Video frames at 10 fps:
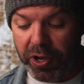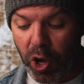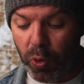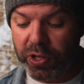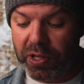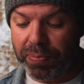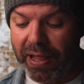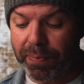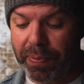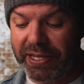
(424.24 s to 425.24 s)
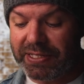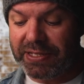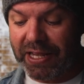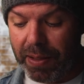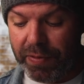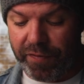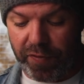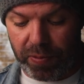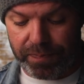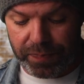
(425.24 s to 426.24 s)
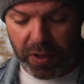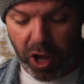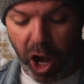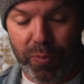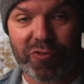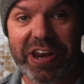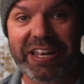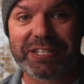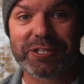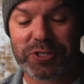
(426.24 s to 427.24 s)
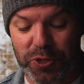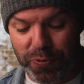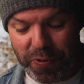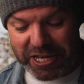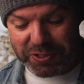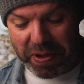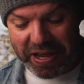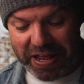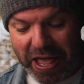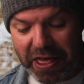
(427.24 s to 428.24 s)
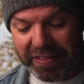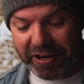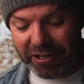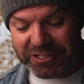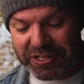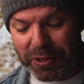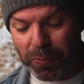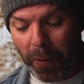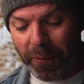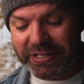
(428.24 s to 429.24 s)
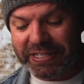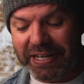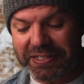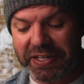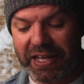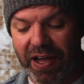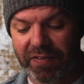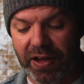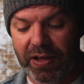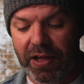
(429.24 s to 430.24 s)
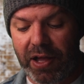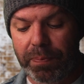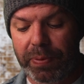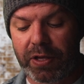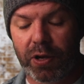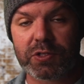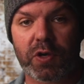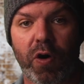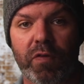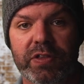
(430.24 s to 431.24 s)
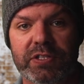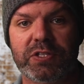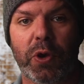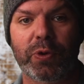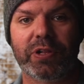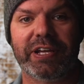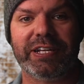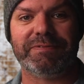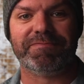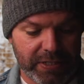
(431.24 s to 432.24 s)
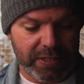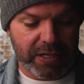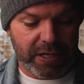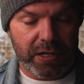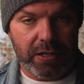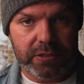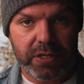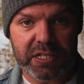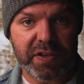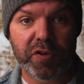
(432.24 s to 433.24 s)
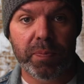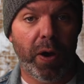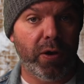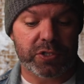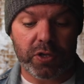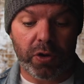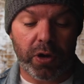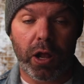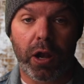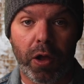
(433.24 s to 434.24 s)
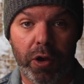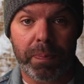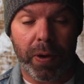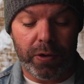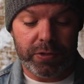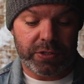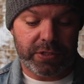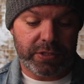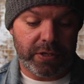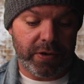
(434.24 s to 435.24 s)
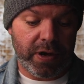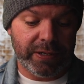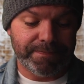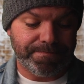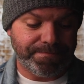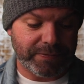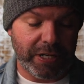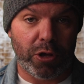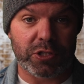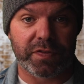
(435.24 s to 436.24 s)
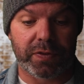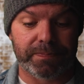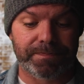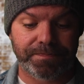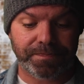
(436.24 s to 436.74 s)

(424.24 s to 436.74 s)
I know where the black pieces are coming from. I'm ready to sue ResMed. Then I see the warranty doesn't cover because of the SoClean. So there's a few posts. I've got a lot of posts, all right? Lots of them.